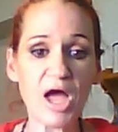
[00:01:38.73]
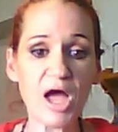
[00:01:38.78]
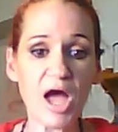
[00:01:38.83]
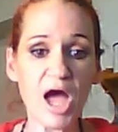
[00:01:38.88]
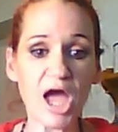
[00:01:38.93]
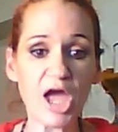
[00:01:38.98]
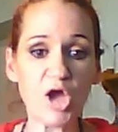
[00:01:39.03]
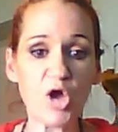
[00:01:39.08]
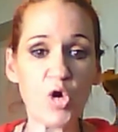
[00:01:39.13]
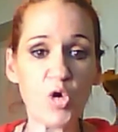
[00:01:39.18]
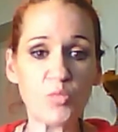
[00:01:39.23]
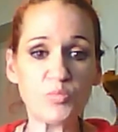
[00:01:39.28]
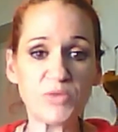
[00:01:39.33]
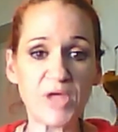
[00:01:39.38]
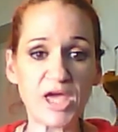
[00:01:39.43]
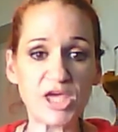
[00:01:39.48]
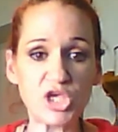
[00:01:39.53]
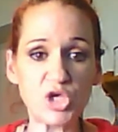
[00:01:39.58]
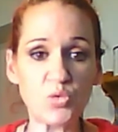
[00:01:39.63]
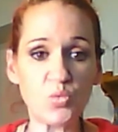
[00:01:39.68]
I hope
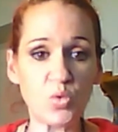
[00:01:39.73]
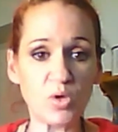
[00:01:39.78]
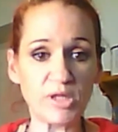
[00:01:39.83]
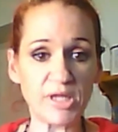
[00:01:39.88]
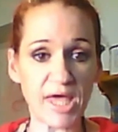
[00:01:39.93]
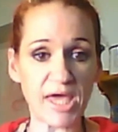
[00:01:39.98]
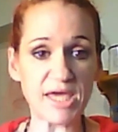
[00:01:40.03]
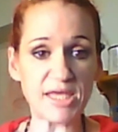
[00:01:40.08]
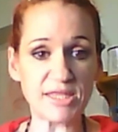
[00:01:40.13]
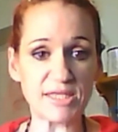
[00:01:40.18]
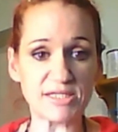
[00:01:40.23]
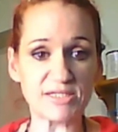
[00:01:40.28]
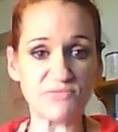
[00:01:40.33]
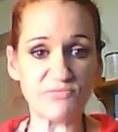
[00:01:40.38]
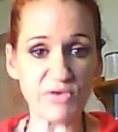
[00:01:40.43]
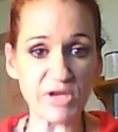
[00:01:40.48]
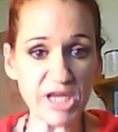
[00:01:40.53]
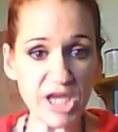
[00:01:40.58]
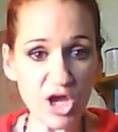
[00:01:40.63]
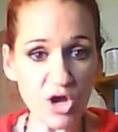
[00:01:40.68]
that you will like this
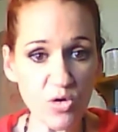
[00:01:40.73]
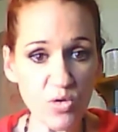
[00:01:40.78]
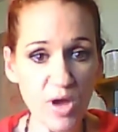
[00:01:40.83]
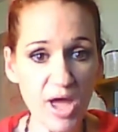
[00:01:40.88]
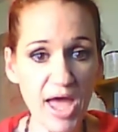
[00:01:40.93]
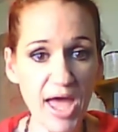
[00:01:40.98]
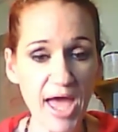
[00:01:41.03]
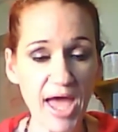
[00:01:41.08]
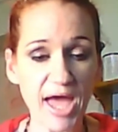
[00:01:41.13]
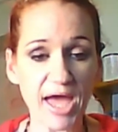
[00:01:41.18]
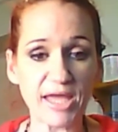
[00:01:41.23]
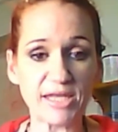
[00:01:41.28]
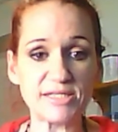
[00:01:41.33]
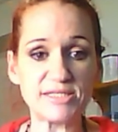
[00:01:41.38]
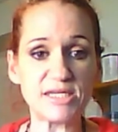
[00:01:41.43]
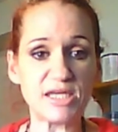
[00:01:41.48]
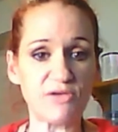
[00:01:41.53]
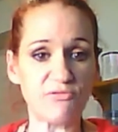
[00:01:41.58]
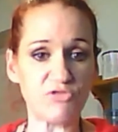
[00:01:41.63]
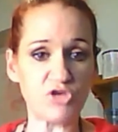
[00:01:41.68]
video, and
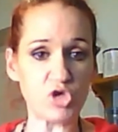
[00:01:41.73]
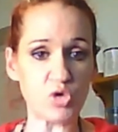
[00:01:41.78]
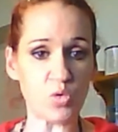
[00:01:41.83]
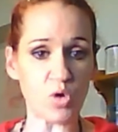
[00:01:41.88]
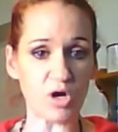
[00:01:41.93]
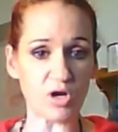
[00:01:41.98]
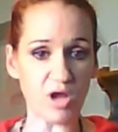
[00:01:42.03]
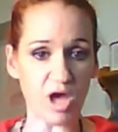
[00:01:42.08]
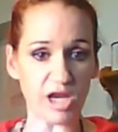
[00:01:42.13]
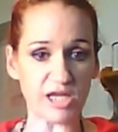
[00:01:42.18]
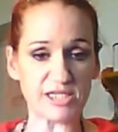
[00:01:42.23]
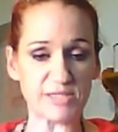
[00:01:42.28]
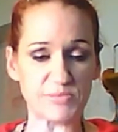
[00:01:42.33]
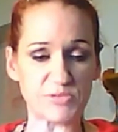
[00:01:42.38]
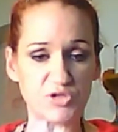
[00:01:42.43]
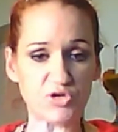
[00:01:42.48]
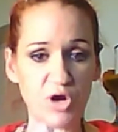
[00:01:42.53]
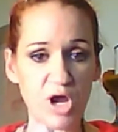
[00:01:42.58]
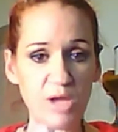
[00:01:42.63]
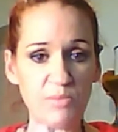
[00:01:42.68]
if you are not a
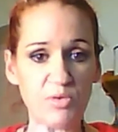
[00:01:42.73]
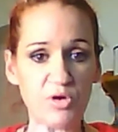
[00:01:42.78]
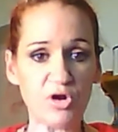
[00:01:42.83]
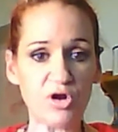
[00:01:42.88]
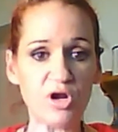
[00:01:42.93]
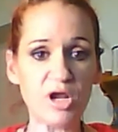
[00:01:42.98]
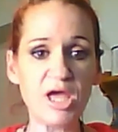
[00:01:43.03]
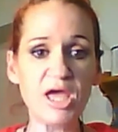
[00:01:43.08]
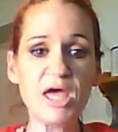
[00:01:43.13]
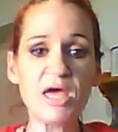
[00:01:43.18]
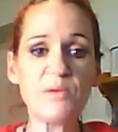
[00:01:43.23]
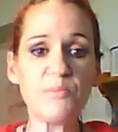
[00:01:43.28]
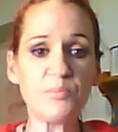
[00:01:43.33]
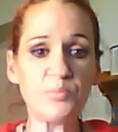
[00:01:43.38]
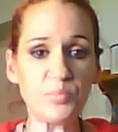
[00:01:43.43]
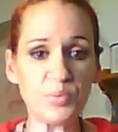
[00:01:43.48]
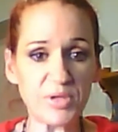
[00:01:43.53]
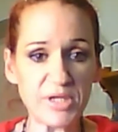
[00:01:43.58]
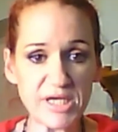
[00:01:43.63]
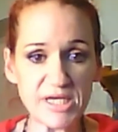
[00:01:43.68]
subscriber,
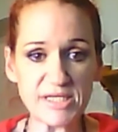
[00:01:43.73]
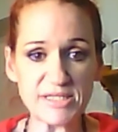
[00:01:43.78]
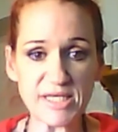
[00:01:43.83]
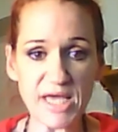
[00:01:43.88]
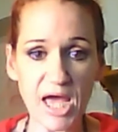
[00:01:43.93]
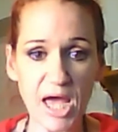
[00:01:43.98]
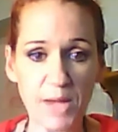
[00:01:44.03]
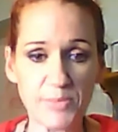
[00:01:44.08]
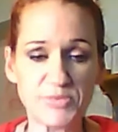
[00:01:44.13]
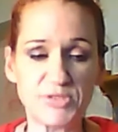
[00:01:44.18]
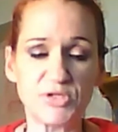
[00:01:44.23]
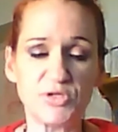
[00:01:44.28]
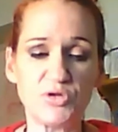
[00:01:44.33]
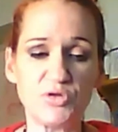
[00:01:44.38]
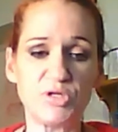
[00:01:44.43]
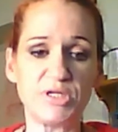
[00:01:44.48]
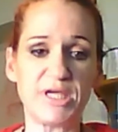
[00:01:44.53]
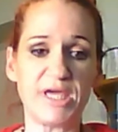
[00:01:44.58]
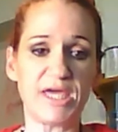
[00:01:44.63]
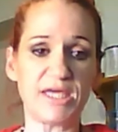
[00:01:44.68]
please
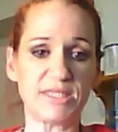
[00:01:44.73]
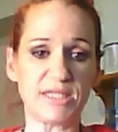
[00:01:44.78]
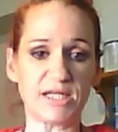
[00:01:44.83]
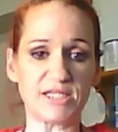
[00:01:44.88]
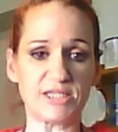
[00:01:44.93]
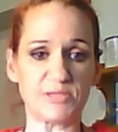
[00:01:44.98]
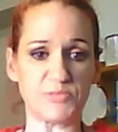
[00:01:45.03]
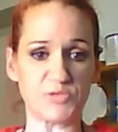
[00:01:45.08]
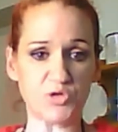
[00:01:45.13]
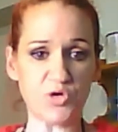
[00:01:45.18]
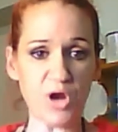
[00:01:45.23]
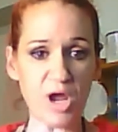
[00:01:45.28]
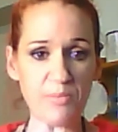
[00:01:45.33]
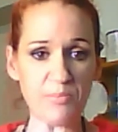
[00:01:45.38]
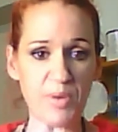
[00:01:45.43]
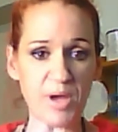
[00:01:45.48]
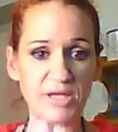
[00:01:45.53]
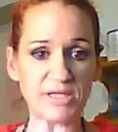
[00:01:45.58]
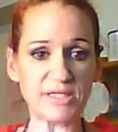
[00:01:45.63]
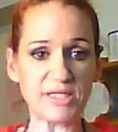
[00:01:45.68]
absolutely hit that subscribe
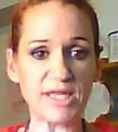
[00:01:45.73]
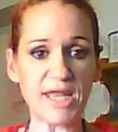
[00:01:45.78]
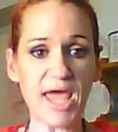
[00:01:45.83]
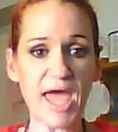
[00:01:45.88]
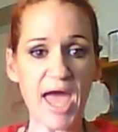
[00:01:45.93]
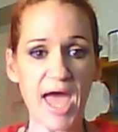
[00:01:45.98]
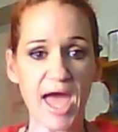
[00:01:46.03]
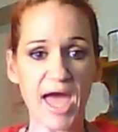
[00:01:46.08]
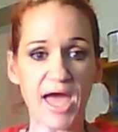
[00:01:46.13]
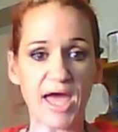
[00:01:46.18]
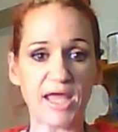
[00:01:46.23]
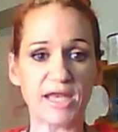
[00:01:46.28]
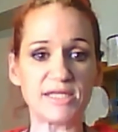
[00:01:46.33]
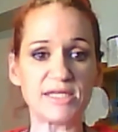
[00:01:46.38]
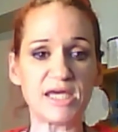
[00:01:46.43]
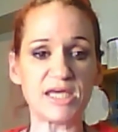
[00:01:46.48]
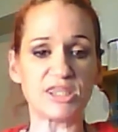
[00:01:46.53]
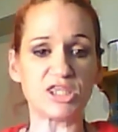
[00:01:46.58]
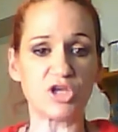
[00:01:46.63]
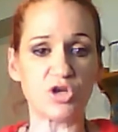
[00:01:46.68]
button and
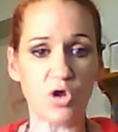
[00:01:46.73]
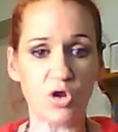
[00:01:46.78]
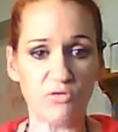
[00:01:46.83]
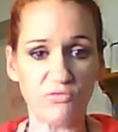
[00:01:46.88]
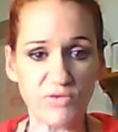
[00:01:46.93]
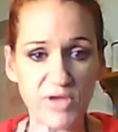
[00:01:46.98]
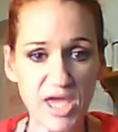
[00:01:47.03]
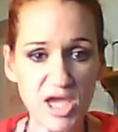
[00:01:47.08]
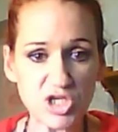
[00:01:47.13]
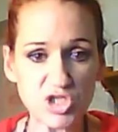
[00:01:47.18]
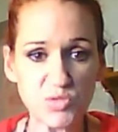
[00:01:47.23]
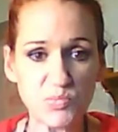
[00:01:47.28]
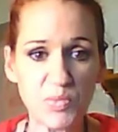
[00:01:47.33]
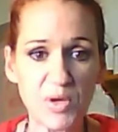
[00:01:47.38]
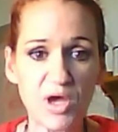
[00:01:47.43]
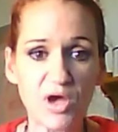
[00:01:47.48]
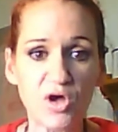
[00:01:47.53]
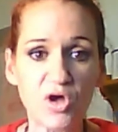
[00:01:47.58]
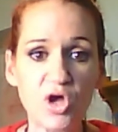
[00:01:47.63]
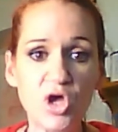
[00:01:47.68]
hit the notification
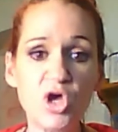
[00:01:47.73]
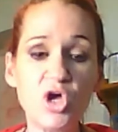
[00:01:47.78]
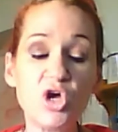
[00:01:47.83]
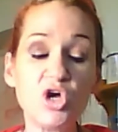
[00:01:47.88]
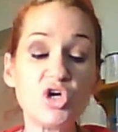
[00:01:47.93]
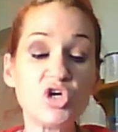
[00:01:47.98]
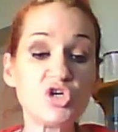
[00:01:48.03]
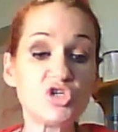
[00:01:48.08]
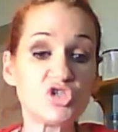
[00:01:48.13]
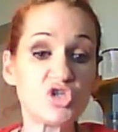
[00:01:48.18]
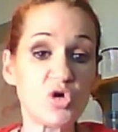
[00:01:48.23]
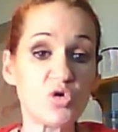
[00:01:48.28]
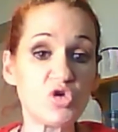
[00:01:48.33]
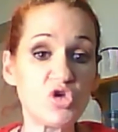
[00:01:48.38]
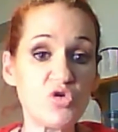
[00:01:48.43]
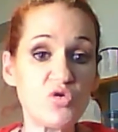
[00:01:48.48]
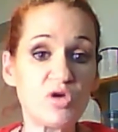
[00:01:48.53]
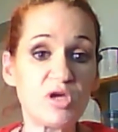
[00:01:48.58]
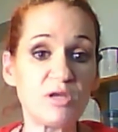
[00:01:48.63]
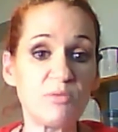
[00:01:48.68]
bell so
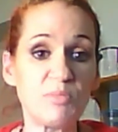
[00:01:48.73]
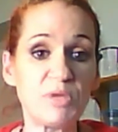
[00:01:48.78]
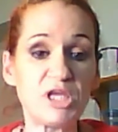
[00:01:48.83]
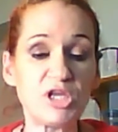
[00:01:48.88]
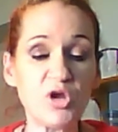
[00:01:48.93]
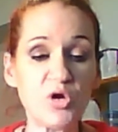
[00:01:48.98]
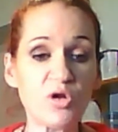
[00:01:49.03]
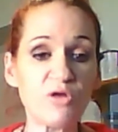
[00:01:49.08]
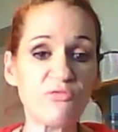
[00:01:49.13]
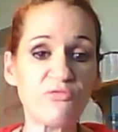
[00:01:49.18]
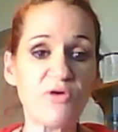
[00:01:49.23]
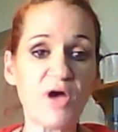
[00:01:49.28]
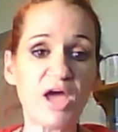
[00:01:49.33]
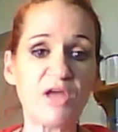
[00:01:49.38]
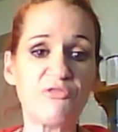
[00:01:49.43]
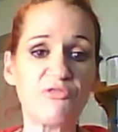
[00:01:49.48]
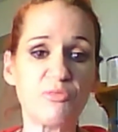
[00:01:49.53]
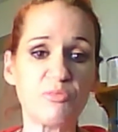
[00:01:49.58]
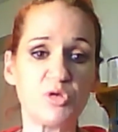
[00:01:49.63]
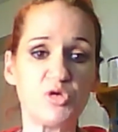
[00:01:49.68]
you can be notified
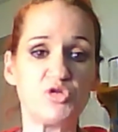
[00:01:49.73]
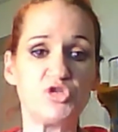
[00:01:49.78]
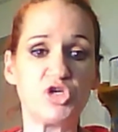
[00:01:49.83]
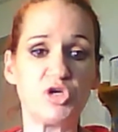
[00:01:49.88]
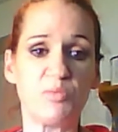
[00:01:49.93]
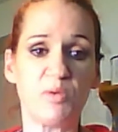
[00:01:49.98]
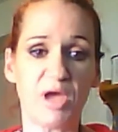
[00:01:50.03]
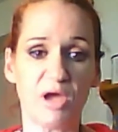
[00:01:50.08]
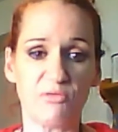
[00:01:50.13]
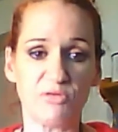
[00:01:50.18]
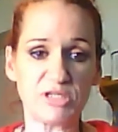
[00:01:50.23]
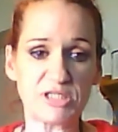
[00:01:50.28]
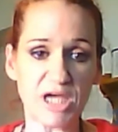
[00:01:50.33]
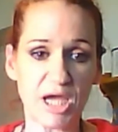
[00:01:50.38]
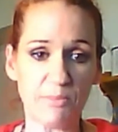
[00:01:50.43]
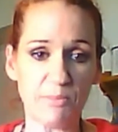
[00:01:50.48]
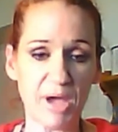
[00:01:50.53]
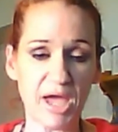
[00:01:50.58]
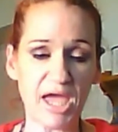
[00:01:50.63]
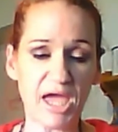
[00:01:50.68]
from YouTube every
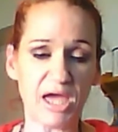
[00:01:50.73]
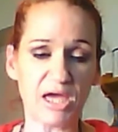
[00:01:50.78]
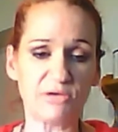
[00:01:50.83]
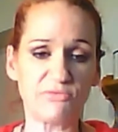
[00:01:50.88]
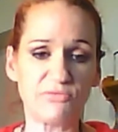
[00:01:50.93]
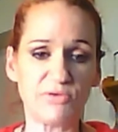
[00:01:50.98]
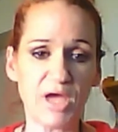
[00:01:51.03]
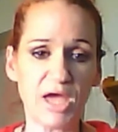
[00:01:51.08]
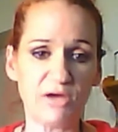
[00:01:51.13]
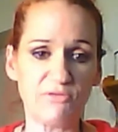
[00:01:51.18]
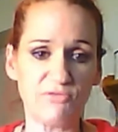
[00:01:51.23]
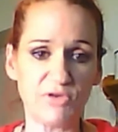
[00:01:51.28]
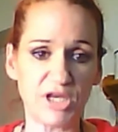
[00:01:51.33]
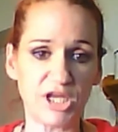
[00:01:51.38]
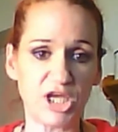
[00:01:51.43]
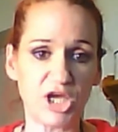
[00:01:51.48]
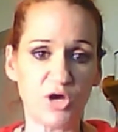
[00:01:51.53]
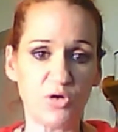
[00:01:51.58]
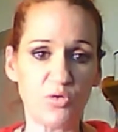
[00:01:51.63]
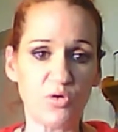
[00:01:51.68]
time I have a
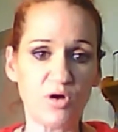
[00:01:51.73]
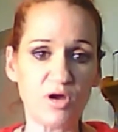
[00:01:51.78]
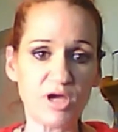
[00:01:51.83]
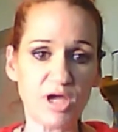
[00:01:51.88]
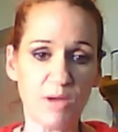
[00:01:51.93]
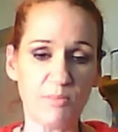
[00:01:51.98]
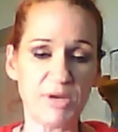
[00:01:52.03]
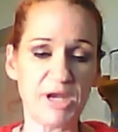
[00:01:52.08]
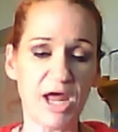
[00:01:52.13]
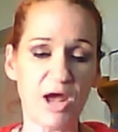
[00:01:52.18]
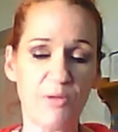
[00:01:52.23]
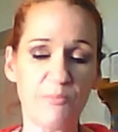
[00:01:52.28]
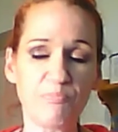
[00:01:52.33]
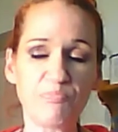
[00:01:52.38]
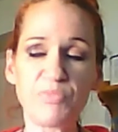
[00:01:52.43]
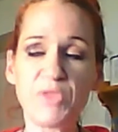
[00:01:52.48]
video coming out.